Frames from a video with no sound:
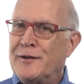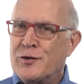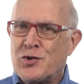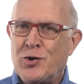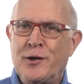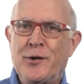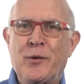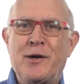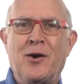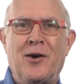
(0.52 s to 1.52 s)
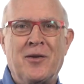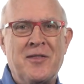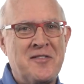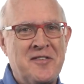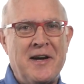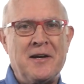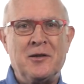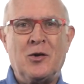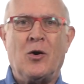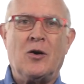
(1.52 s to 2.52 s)
Surely you recall the
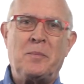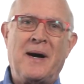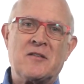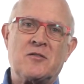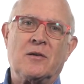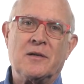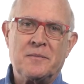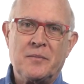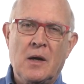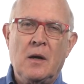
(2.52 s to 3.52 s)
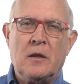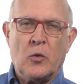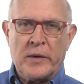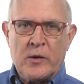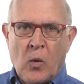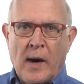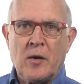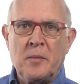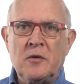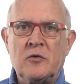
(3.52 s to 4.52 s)
second Koch postulate, the
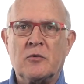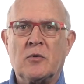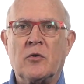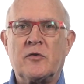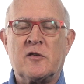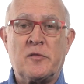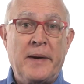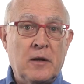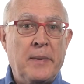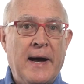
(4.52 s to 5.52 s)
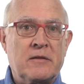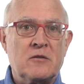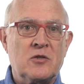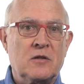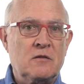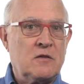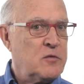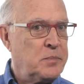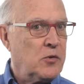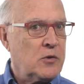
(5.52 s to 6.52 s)
requirement to grow suspect pathogens as
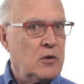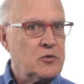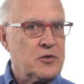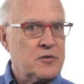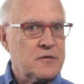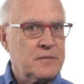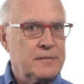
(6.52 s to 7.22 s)
pure cultures.